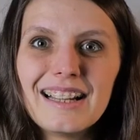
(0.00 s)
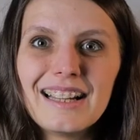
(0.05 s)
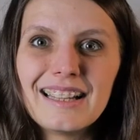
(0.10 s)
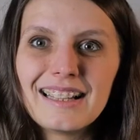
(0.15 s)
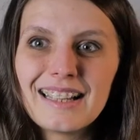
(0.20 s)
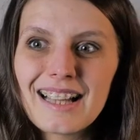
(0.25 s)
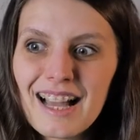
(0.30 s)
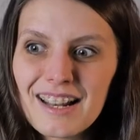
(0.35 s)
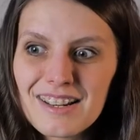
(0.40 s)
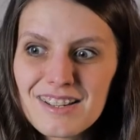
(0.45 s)

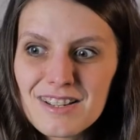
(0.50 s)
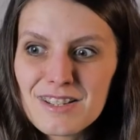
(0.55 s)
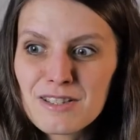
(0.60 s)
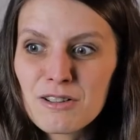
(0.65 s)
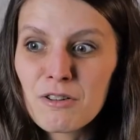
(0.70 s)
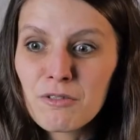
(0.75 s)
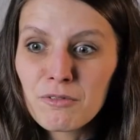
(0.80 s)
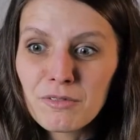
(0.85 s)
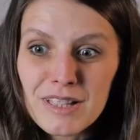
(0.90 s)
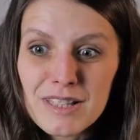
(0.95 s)
and God just
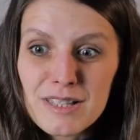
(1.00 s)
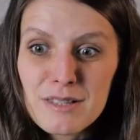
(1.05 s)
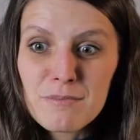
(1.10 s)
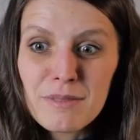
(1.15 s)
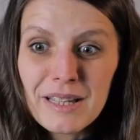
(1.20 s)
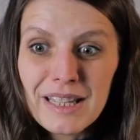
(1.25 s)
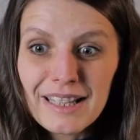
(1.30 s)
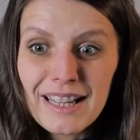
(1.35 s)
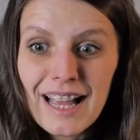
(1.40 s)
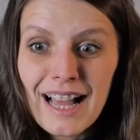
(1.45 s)
convinced
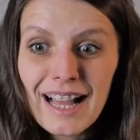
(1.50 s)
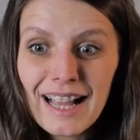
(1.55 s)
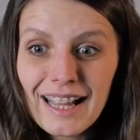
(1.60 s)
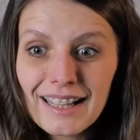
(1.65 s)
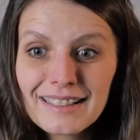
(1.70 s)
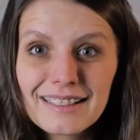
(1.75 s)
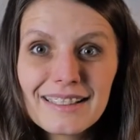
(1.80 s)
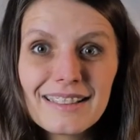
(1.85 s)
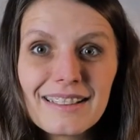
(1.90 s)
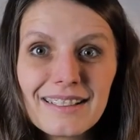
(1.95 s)
me
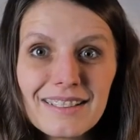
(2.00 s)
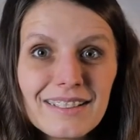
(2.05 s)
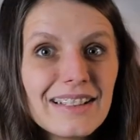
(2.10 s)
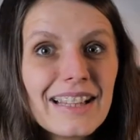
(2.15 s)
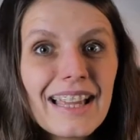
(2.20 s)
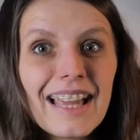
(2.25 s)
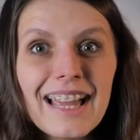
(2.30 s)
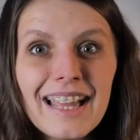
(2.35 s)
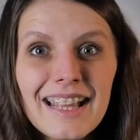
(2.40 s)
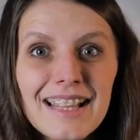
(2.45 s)
that
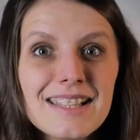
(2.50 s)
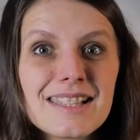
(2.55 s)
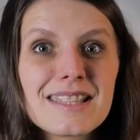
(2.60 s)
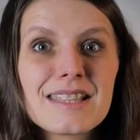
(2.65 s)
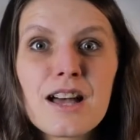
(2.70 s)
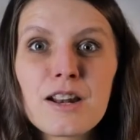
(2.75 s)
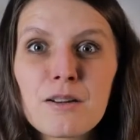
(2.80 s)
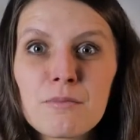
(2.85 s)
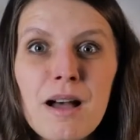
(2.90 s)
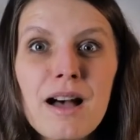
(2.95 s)
okay, it's
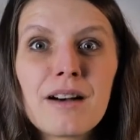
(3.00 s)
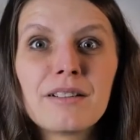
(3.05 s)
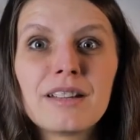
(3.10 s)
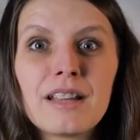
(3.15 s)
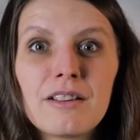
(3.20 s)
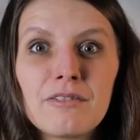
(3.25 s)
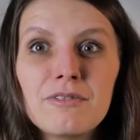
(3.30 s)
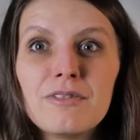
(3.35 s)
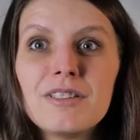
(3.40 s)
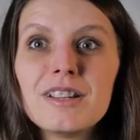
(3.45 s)
not
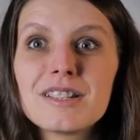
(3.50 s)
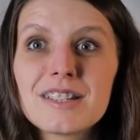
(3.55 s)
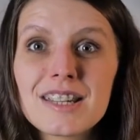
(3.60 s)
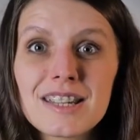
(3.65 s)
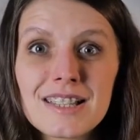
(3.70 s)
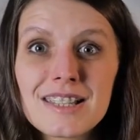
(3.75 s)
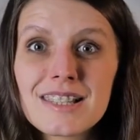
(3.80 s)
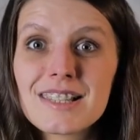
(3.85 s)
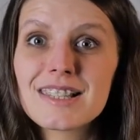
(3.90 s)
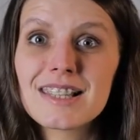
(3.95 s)
about
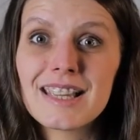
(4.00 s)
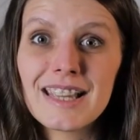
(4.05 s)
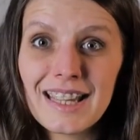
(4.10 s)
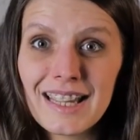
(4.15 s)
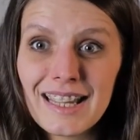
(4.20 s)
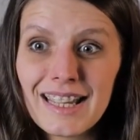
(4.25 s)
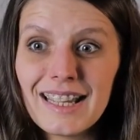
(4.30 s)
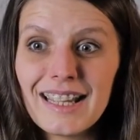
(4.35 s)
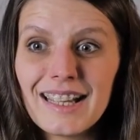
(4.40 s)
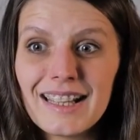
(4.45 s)

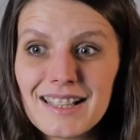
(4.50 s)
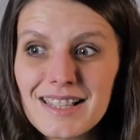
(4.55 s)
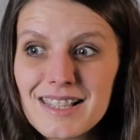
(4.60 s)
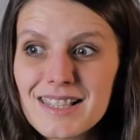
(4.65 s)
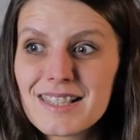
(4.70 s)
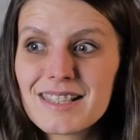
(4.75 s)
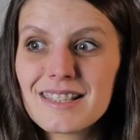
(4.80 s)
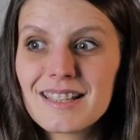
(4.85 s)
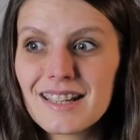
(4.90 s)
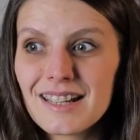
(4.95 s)
efficiency.
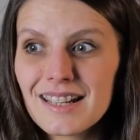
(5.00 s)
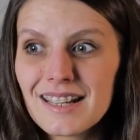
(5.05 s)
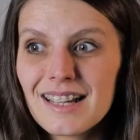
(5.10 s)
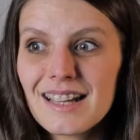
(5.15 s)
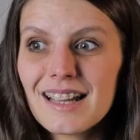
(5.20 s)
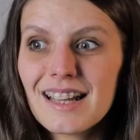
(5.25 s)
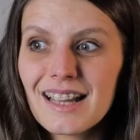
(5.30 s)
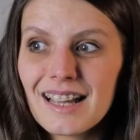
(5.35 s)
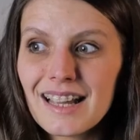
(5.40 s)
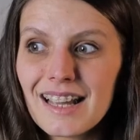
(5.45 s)
It's
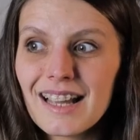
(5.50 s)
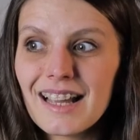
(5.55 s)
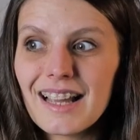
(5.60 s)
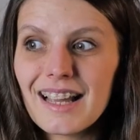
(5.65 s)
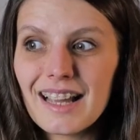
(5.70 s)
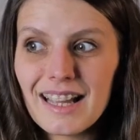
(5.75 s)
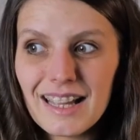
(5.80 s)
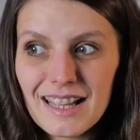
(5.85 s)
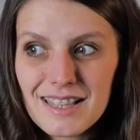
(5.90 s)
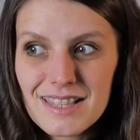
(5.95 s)

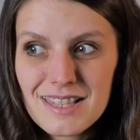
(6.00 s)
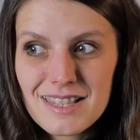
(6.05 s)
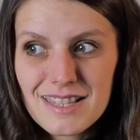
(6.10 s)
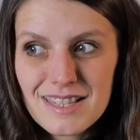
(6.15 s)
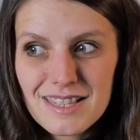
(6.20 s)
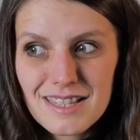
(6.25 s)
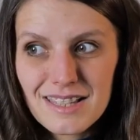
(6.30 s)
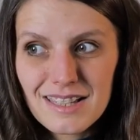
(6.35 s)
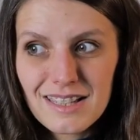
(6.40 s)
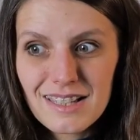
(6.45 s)

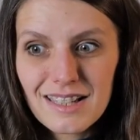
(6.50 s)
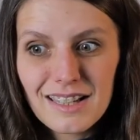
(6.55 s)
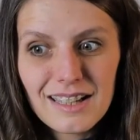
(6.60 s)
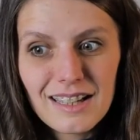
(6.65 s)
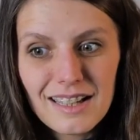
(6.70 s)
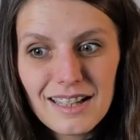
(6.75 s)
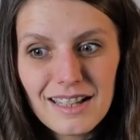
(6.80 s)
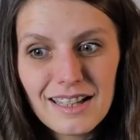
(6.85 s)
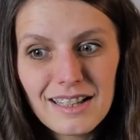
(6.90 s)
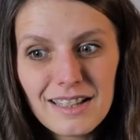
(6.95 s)
it's
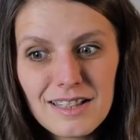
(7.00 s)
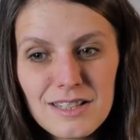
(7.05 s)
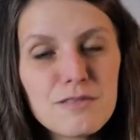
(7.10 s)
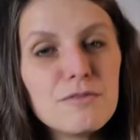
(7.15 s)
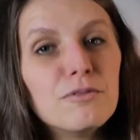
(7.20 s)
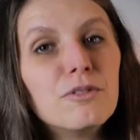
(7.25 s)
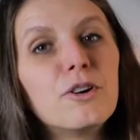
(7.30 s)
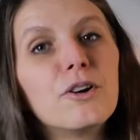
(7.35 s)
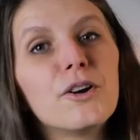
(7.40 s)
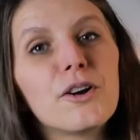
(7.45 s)
it's
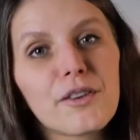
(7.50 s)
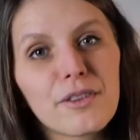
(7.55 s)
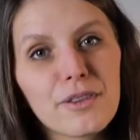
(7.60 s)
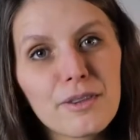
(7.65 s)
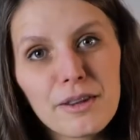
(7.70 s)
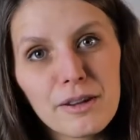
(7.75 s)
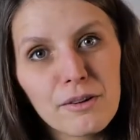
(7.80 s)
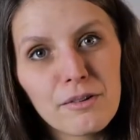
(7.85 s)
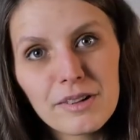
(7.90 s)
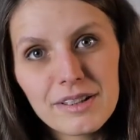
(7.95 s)

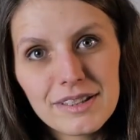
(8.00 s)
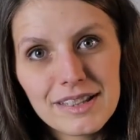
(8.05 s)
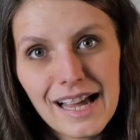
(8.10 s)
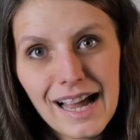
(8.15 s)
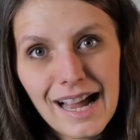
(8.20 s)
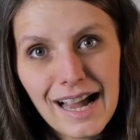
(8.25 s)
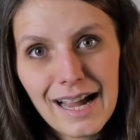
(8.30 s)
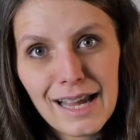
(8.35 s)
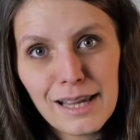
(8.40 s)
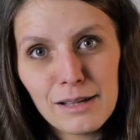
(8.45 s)
worth your
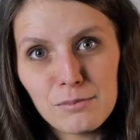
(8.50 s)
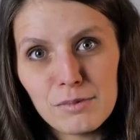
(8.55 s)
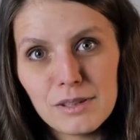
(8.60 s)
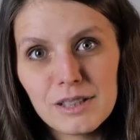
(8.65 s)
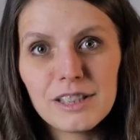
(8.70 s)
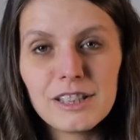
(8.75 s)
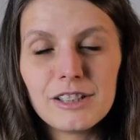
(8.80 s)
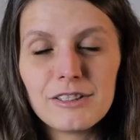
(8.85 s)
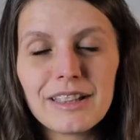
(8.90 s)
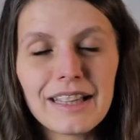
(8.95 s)
time.
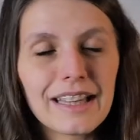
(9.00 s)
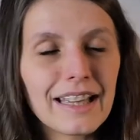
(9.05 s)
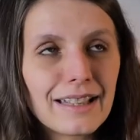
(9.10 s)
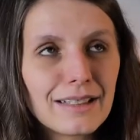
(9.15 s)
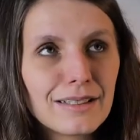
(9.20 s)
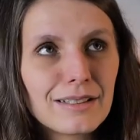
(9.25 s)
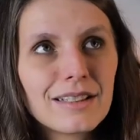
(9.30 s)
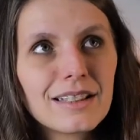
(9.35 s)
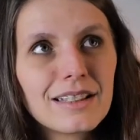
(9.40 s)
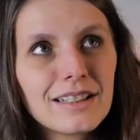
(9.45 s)
You
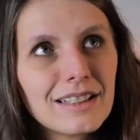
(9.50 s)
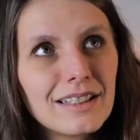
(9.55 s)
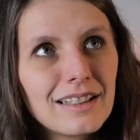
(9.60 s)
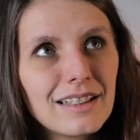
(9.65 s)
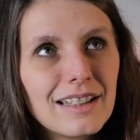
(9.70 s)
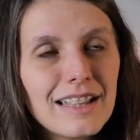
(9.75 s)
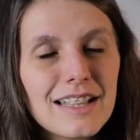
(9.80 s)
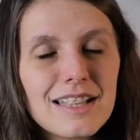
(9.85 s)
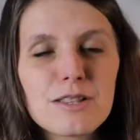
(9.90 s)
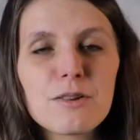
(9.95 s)
can
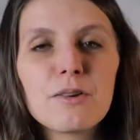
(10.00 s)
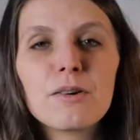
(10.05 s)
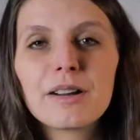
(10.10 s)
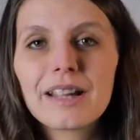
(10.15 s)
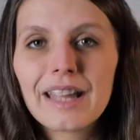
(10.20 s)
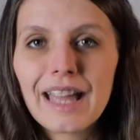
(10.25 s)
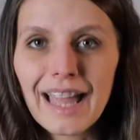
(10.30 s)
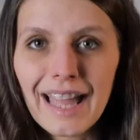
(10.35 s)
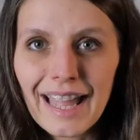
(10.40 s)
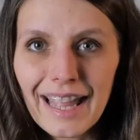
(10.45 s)
it's
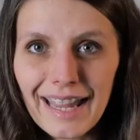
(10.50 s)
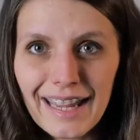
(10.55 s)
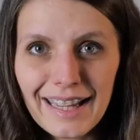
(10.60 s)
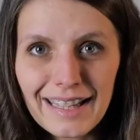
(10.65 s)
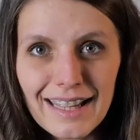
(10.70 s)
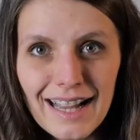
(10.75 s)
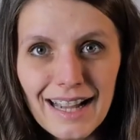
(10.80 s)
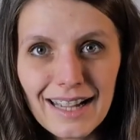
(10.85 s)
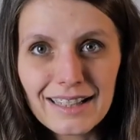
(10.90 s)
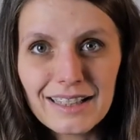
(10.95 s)

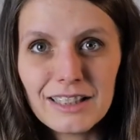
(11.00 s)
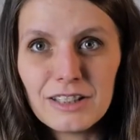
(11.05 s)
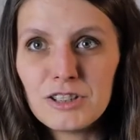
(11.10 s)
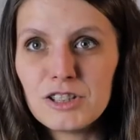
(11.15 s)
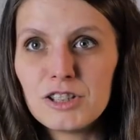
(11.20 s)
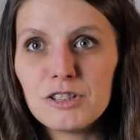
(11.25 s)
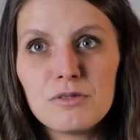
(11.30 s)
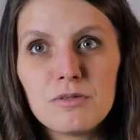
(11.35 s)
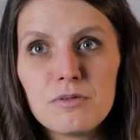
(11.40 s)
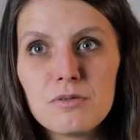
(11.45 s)
okay that you
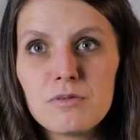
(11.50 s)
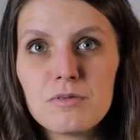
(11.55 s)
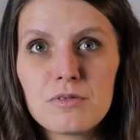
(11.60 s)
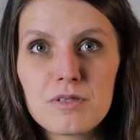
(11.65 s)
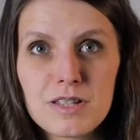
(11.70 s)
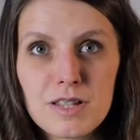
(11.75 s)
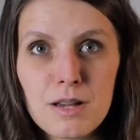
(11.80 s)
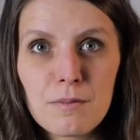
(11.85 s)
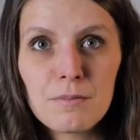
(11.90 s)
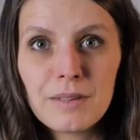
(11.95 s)
do
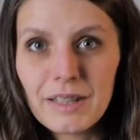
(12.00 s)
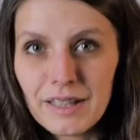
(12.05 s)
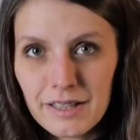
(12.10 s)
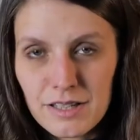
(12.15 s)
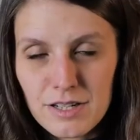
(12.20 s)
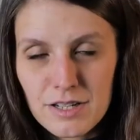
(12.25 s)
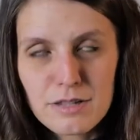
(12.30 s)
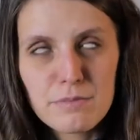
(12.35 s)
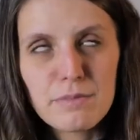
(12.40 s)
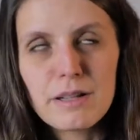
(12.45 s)
something
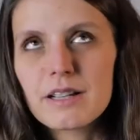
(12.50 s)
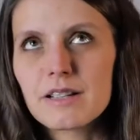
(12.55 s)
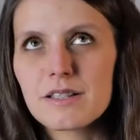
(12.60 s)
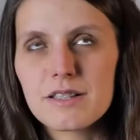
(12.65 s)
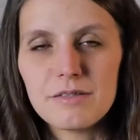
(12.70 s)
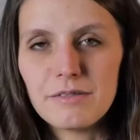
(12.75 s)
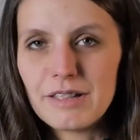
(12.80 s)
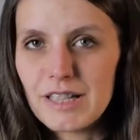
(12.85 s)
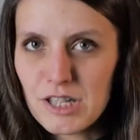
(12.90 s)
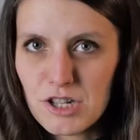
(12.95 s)
just
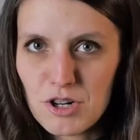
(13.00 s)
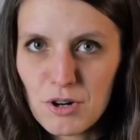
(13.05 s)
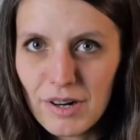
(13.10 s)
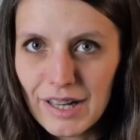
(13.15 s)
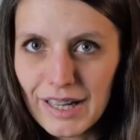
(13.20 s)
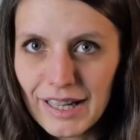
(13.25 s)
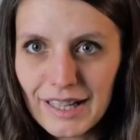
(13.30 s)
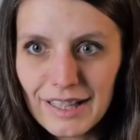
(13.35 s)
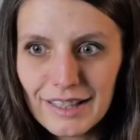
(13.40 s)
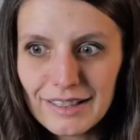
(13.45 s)
because you enjoy
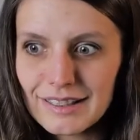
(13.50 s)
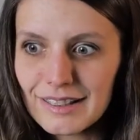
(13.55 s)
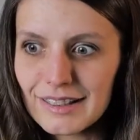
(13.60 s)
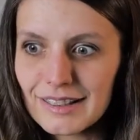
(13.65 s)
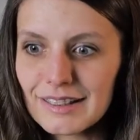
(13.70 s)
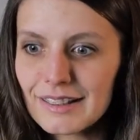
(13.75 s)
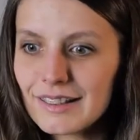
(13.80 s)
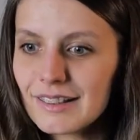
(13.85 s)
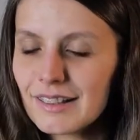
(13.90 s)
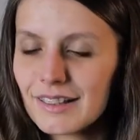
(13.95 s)
it
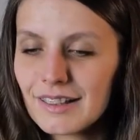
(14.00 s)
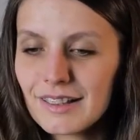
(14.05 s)
and